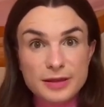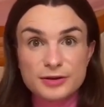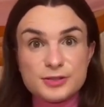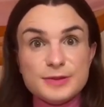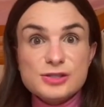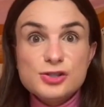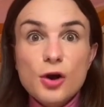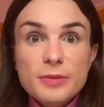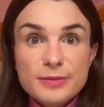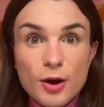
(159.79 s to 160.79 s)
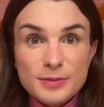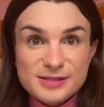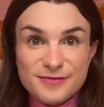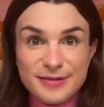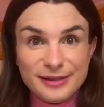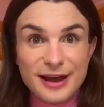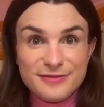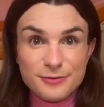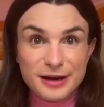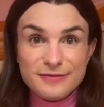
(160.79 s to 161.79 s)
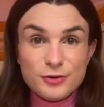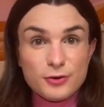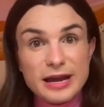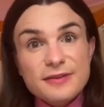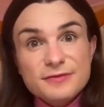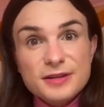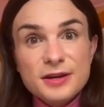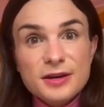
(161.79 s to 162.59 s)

There's been so many moments of my life when I've craved,